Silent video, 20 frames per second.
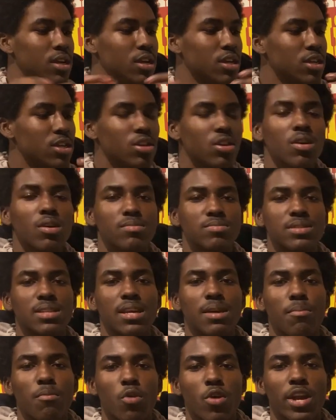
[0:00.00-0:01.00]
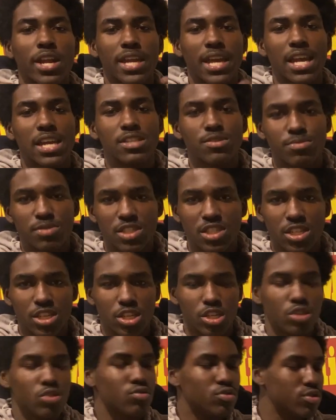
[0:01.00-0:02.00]
you know what I'm saying, more engagement to the
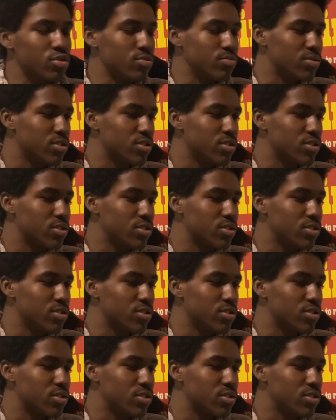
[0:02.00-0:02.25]
YouTube.